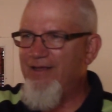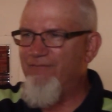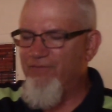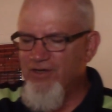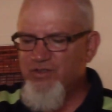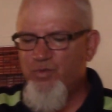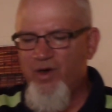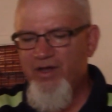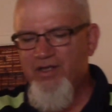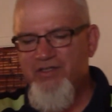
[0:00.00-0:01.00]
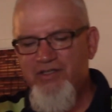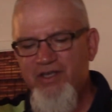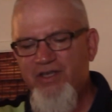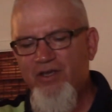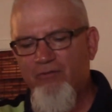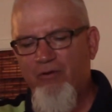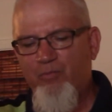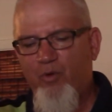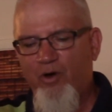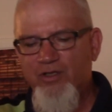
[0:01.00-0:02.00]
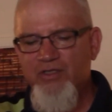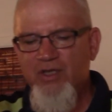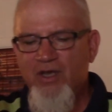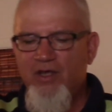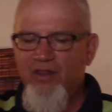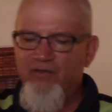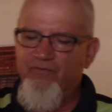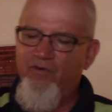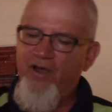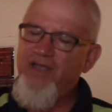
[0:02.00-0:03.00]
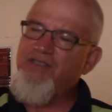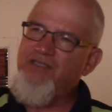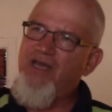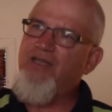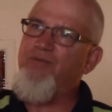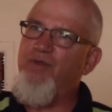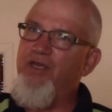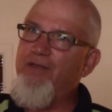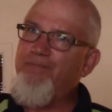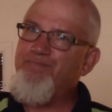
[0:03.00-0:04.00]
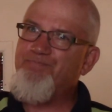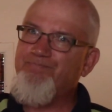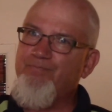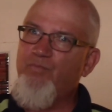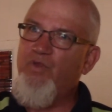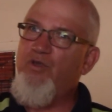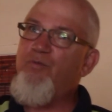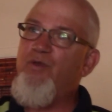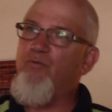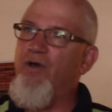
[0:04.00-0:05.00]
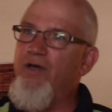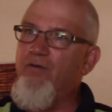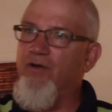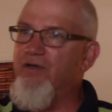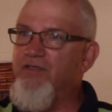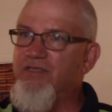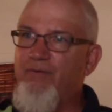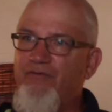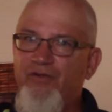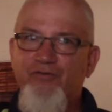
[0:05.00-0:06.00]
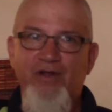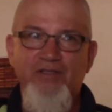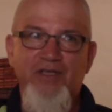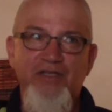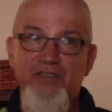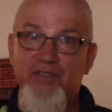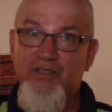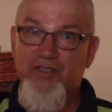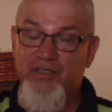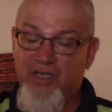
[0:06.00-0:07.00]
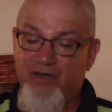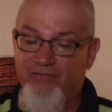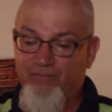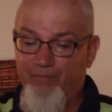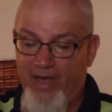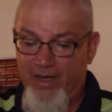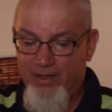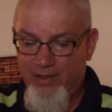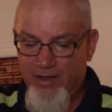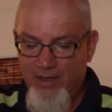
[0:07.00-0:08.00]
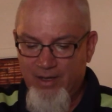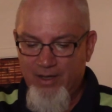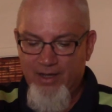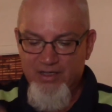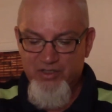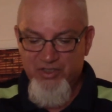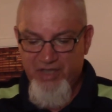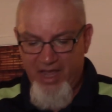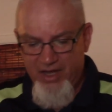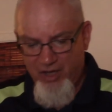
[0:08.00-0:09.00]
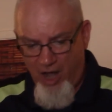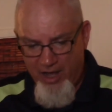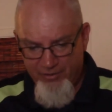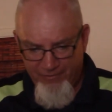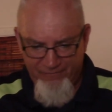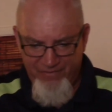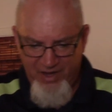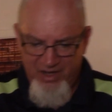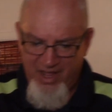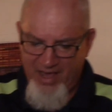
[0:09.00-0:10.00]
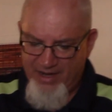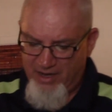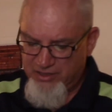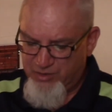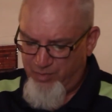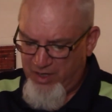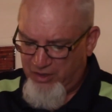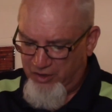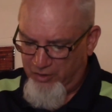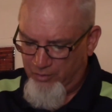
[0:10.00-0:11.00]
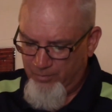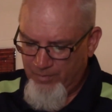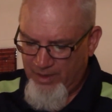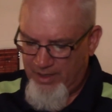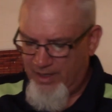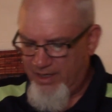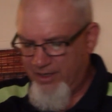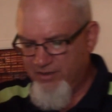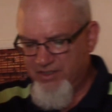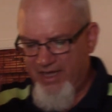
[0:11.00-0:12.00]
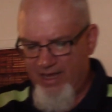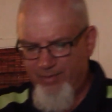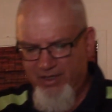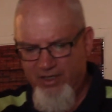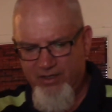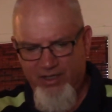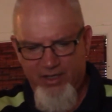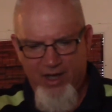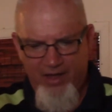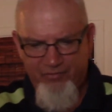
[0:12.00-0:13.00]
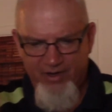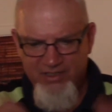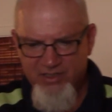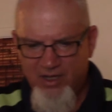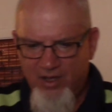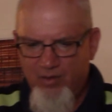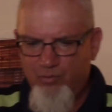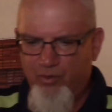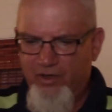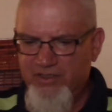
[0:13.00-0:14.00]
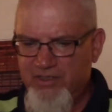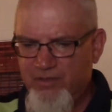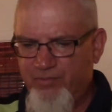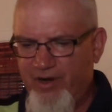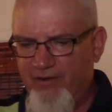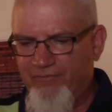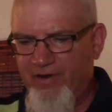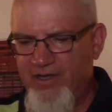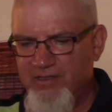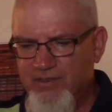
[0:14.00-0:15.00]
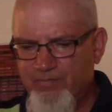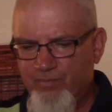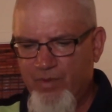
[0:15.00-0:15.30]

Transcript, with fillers: in verse 1, Ezekiel reports, The voice said to me, human one, or in some of your translations, son of man, uh, stand on your feet and I'll speak to you. And, and here's the ABD, the authorized Boydston paraphrase.